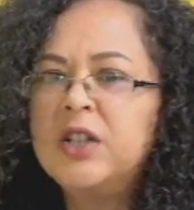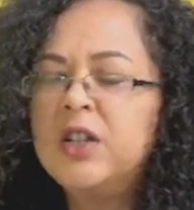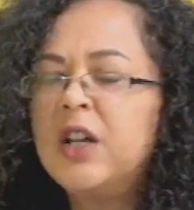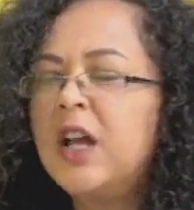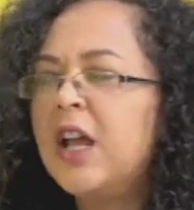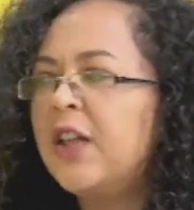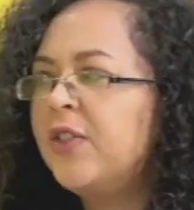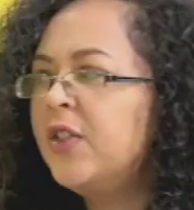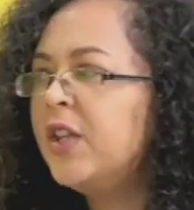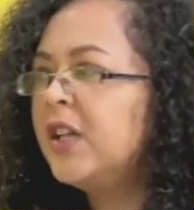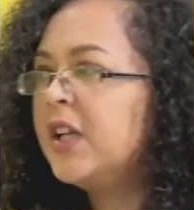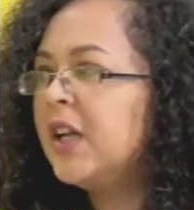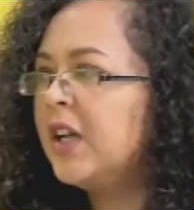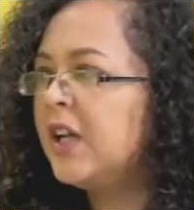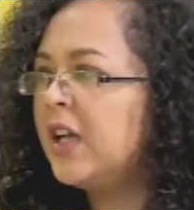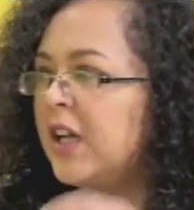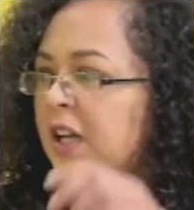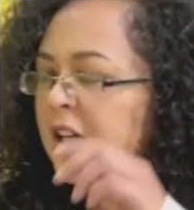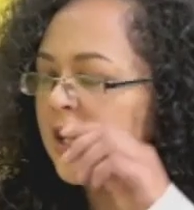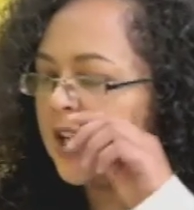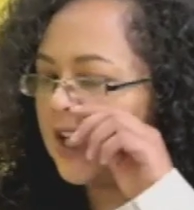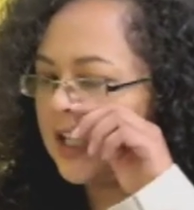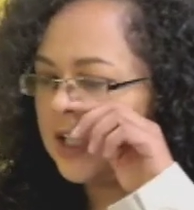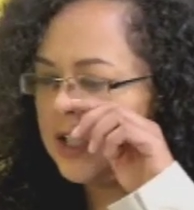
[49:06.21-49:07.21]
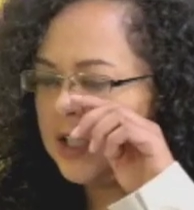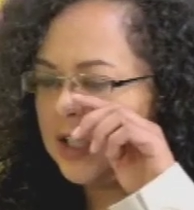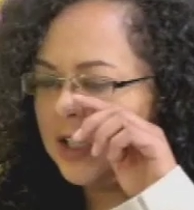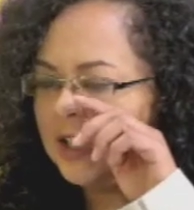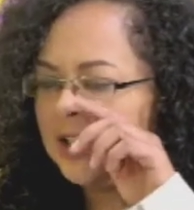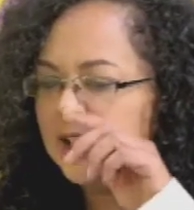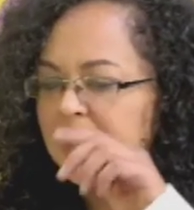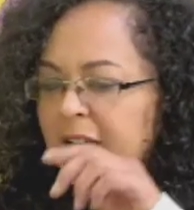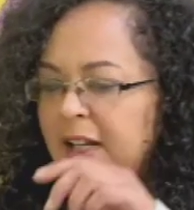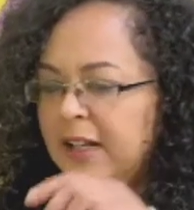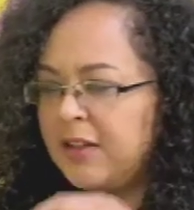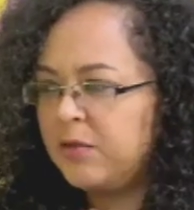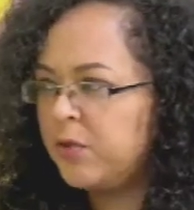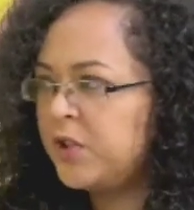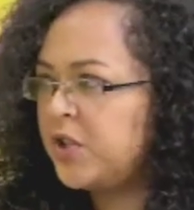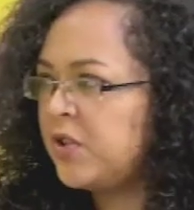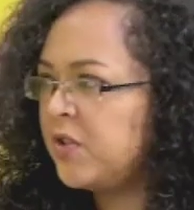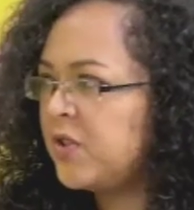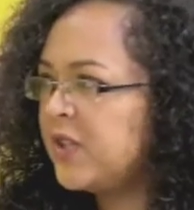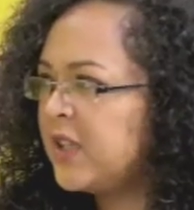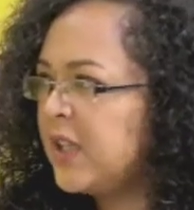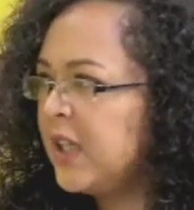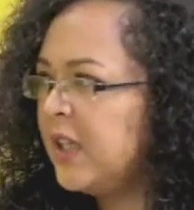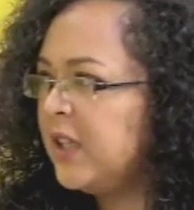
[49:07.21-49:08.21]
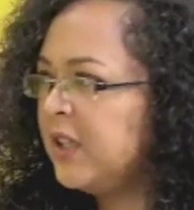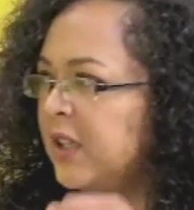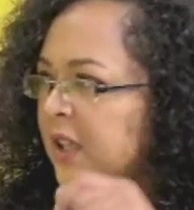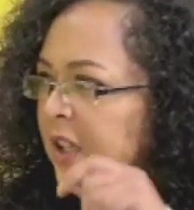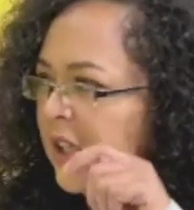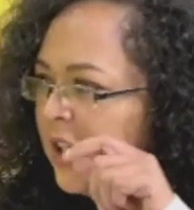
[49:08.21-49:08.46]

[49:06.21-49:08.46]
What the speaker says: I think I really like what you said,